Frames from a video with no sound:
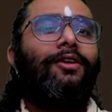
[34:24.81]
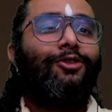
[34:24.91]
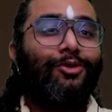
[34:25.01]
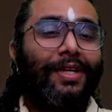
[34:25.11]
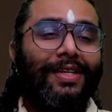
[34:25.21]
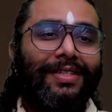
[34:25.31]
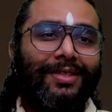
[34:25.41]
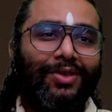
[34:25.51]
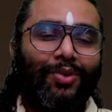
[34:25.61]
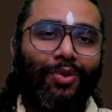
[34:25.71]
So there
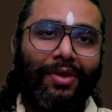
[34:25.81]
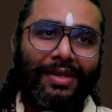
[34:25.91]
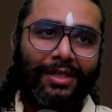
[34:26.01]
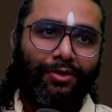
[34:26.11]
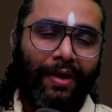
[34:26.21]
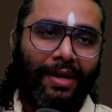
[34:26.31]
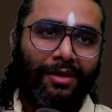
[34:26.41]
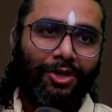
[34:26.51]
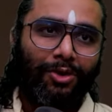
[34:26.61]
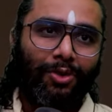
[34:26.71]
is this
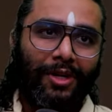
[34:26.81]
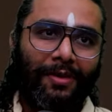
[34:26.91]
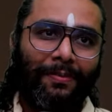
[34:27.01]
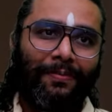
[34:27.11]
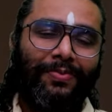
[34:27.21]
final shloka,